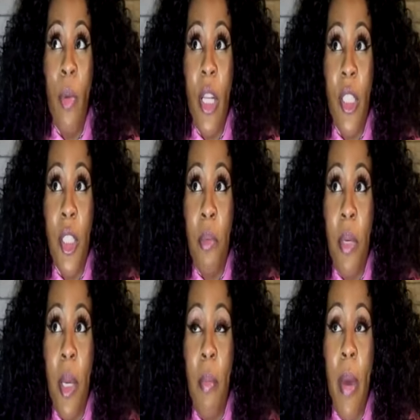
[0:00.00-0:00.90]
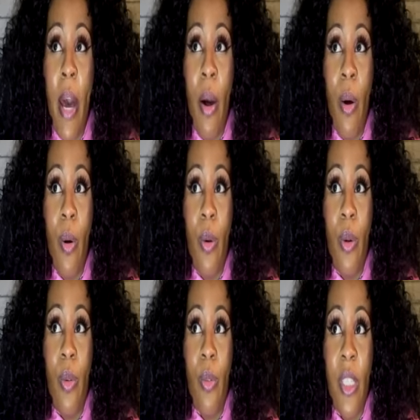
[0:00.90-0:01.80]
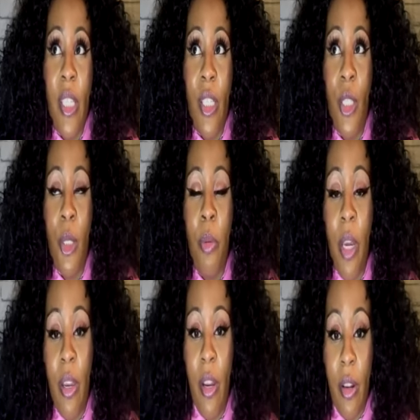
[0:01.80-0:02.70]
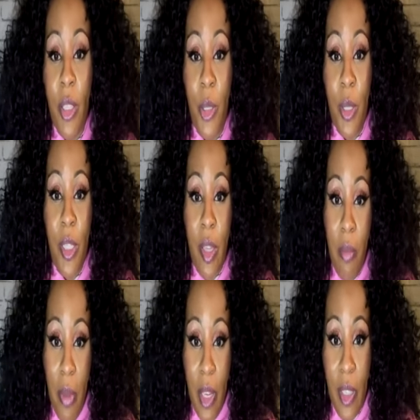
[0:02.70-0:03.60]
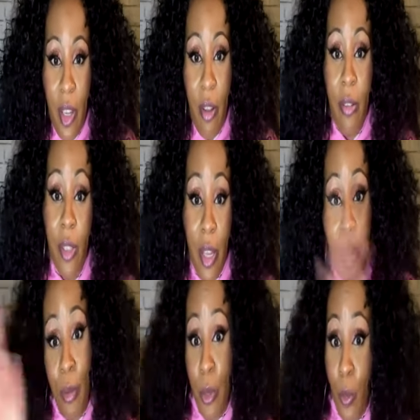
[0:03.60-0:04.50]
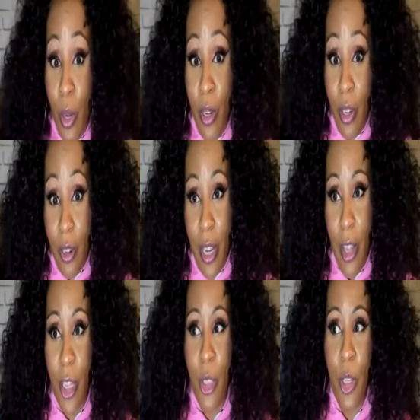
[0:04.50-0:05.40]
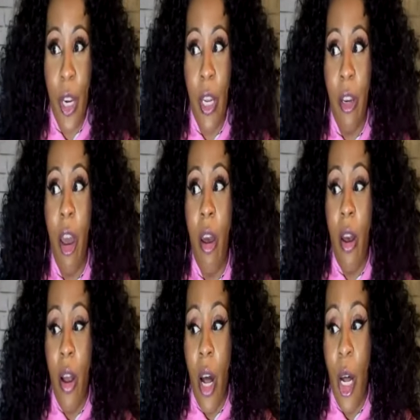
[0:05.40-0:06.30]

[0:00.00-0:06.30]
took me about since it took me a year to accept myself so that was one year down the drain mm-hmm.